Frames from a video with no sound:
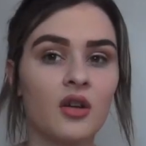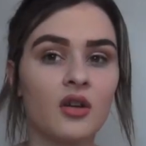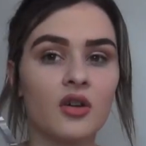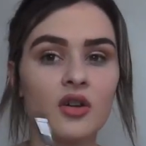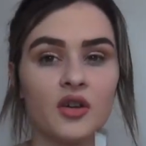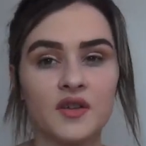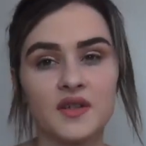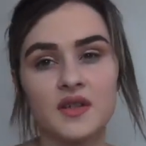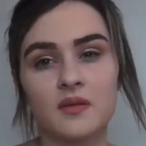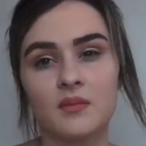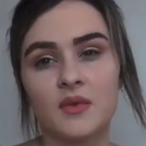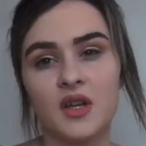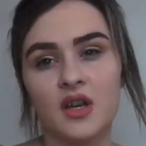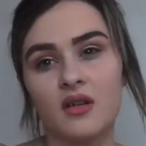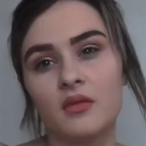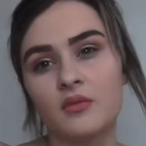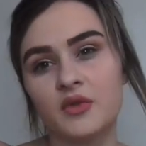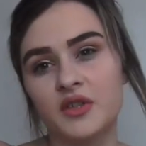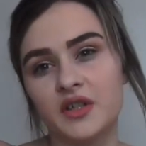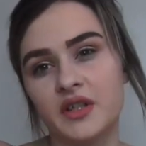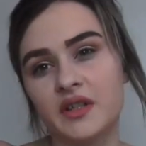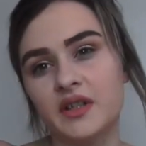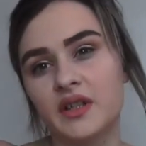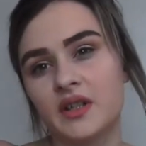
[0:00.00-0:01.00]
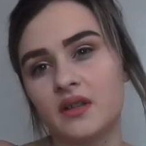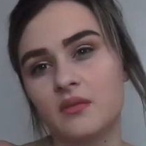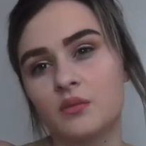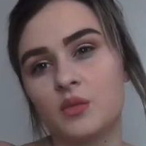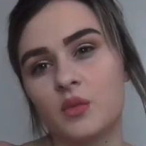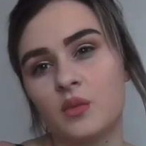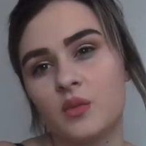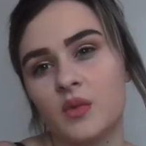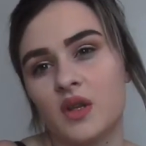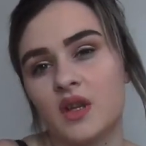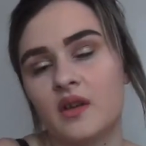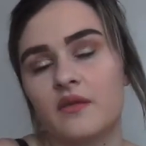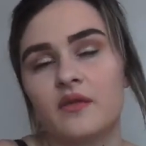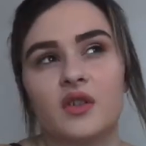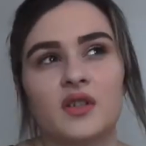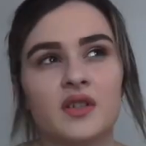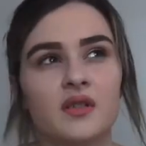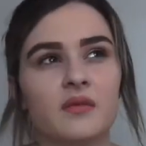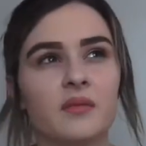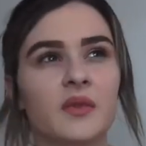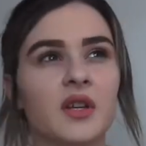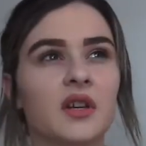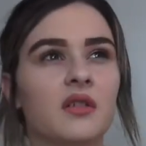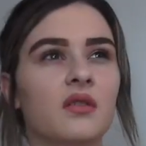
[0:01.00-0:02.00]
Gossip Girl, I'm watching another at the moment, I love
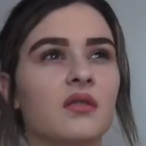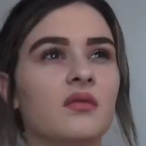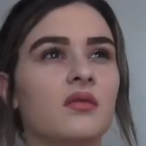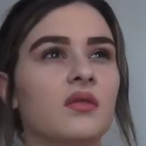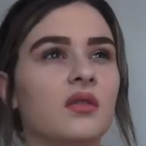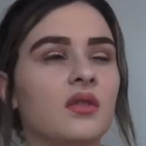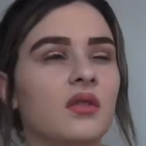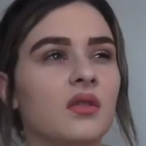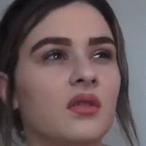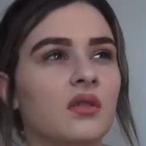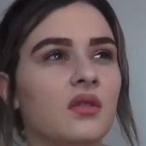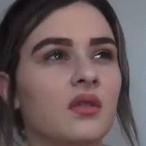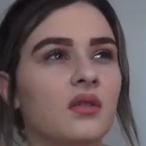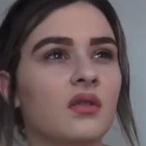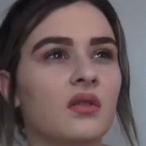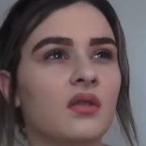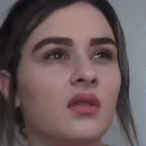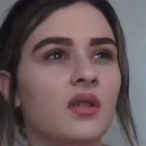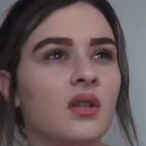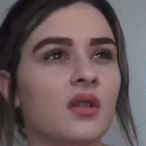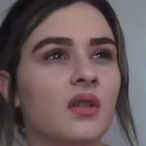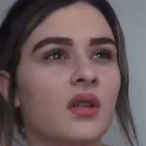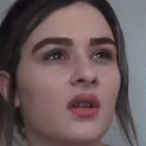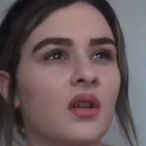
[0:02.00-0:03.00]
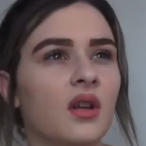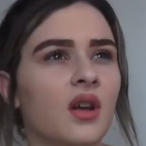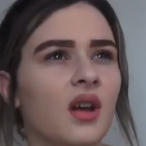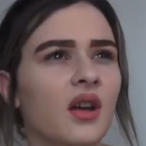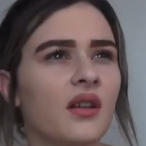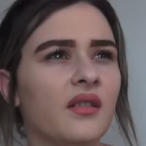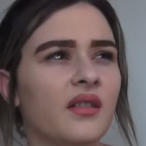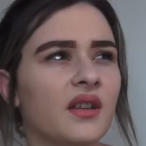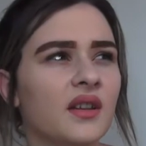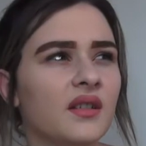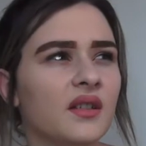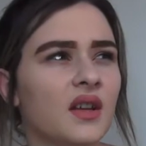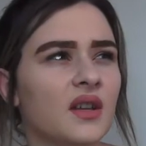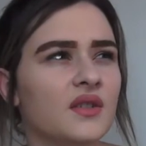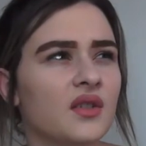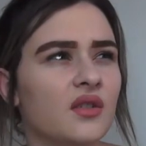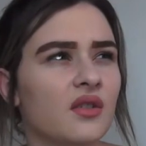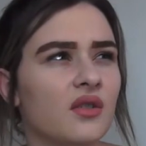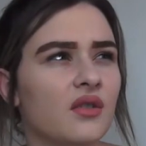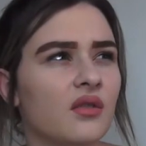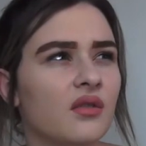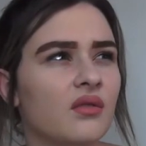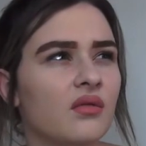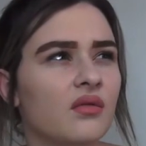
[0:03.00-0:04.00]
Gossip Girl. I think that's
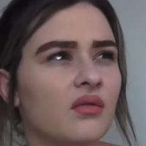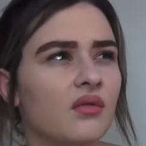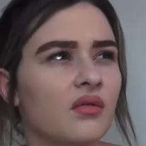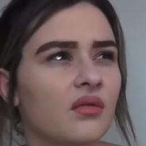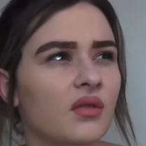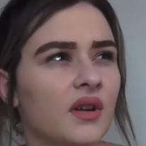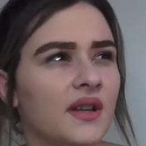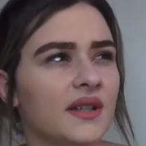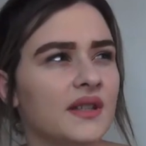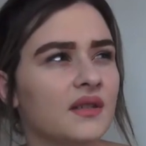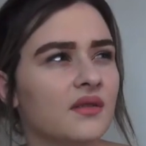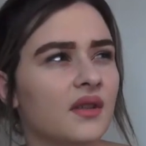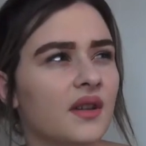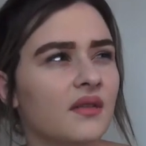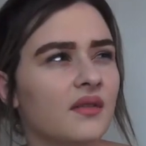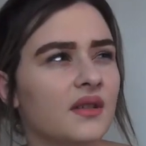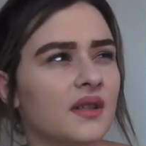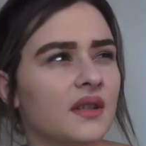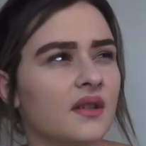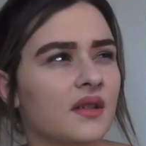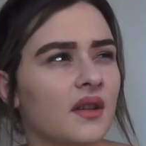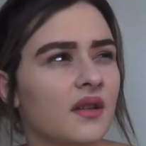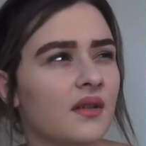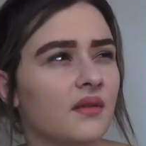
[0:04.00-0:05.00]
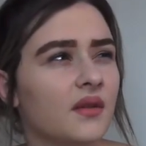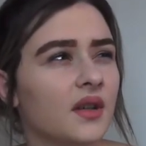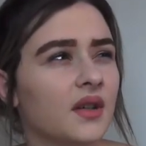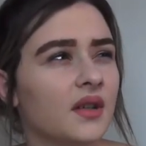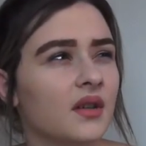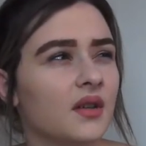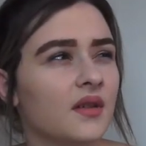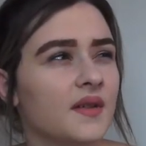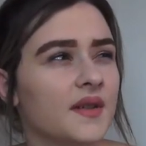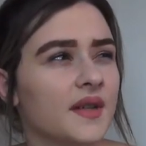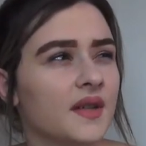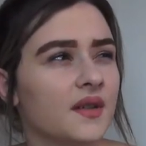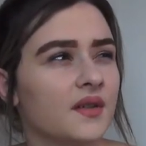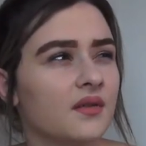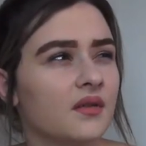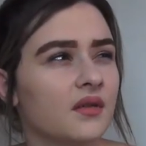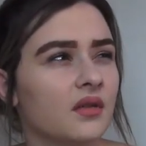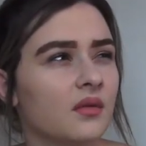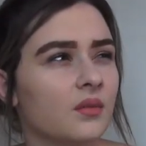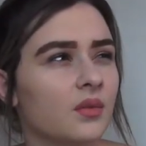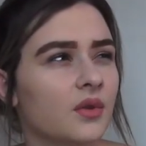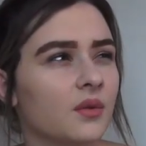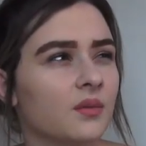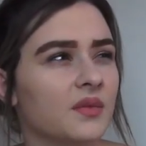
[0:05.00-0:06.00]
all. I swear there was another one that I was like
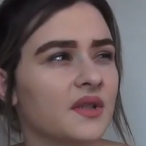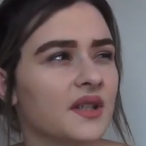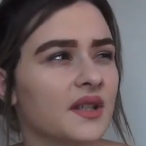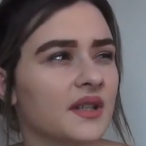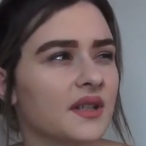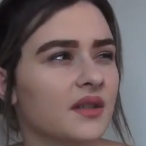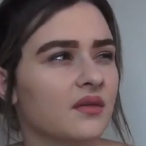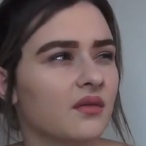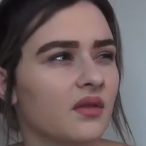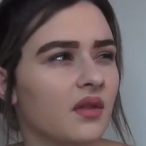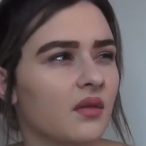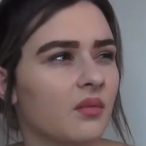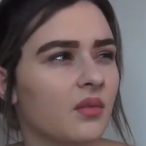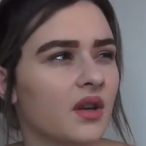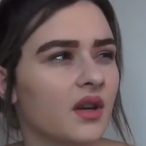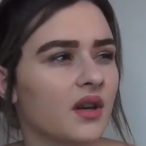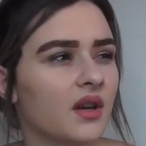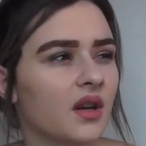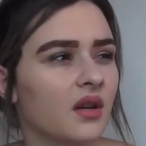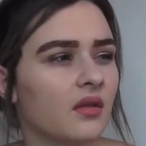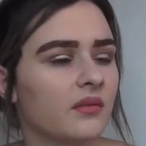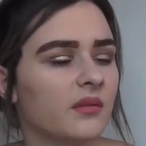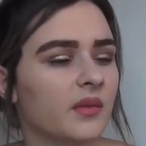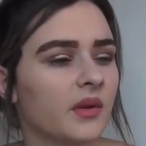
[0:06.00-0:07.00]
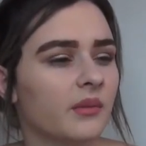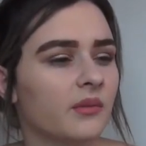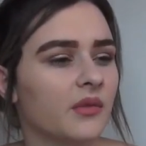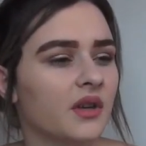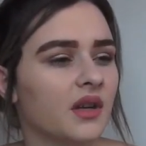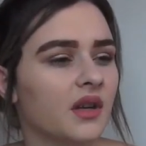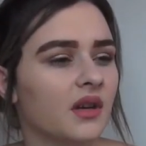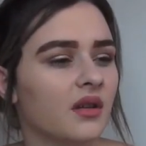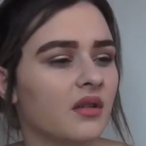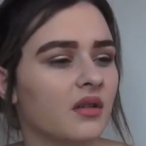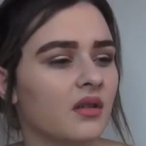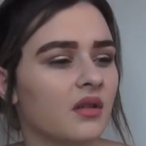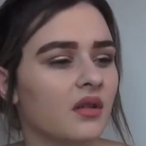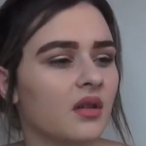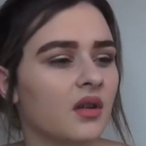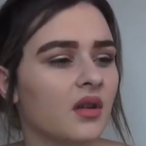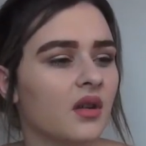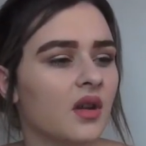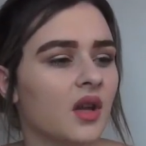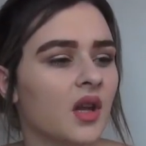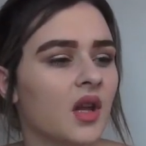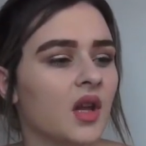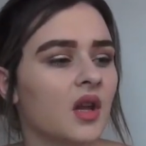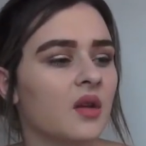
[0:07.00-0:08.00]
super obsessed with, but I can't remember now.
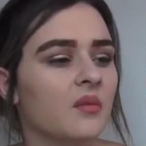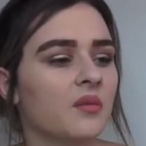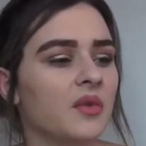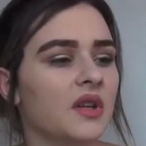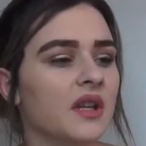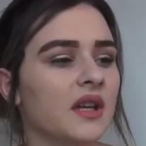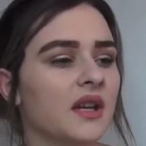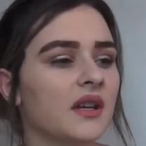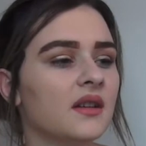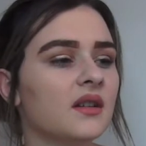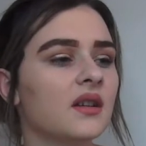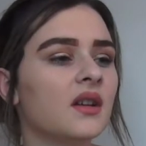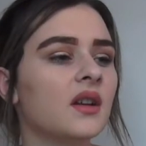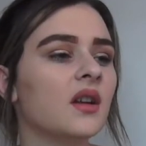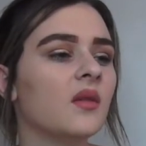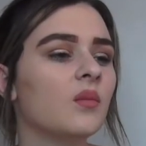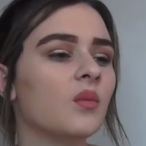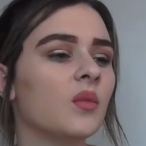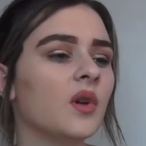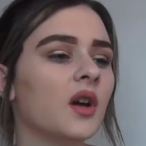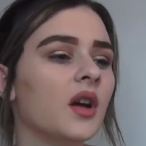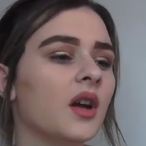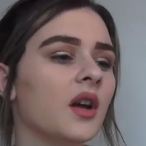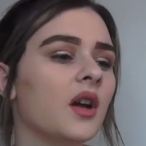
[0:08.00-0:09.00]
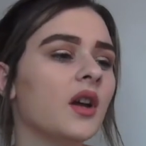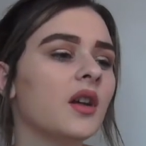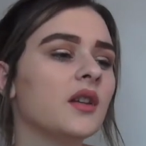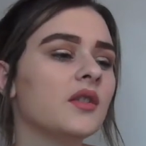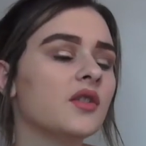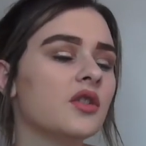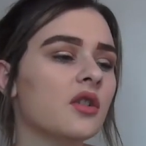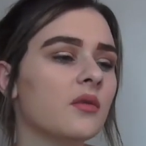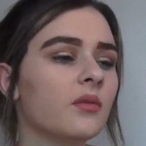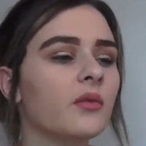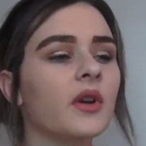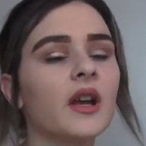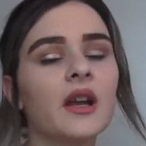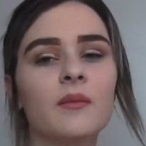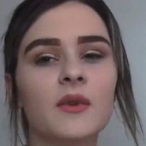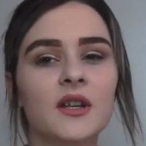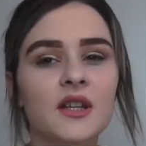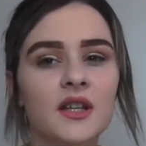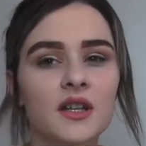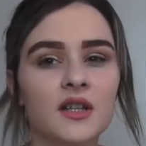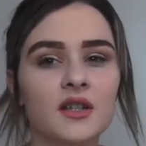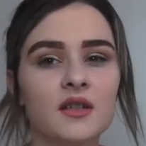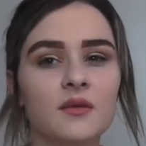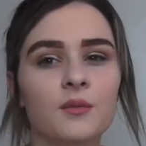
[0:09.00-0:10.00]
But yeah, my top
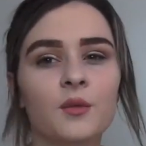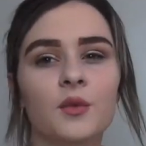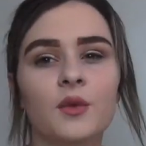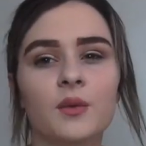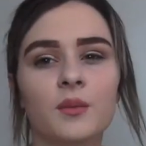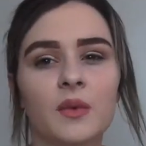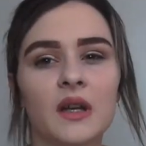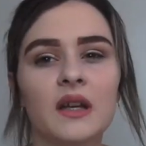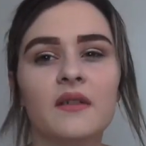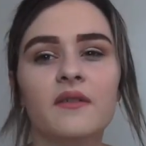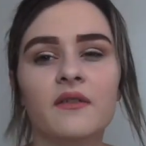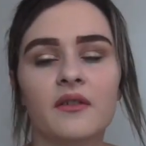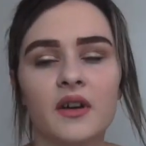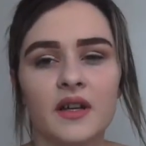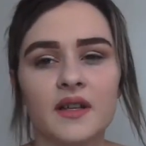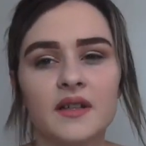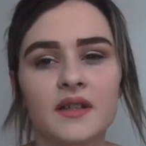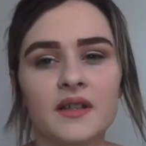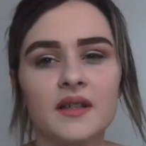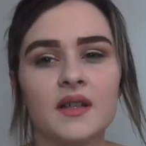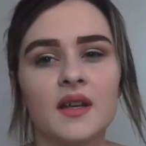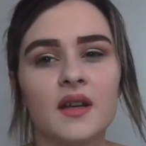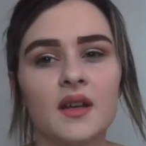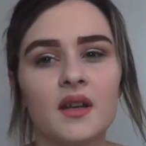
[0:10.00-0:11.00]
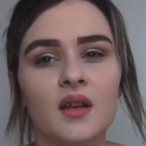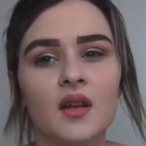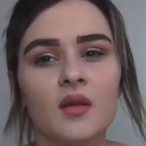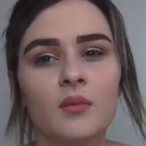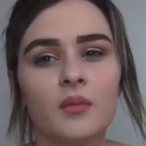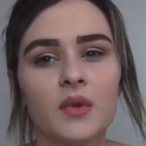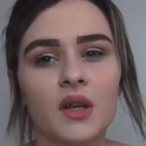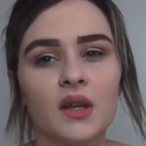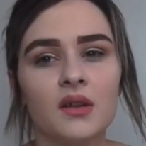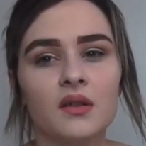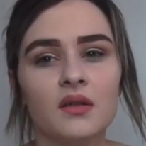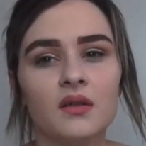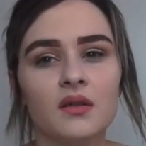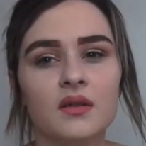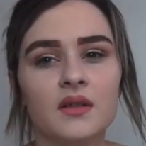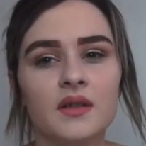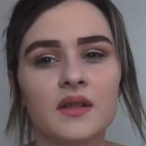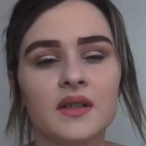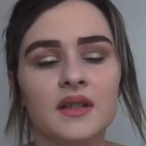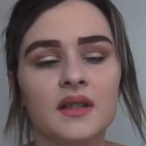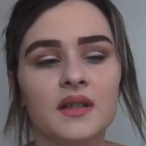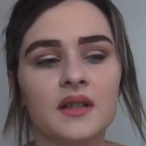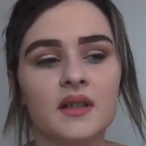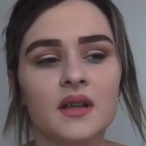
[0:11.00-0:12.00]
recommendation would be Friends
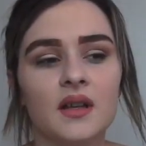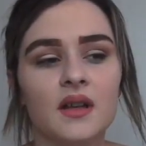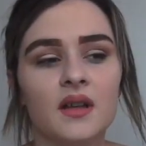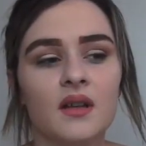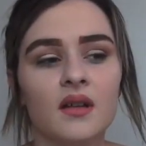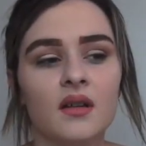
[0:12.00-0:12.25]
because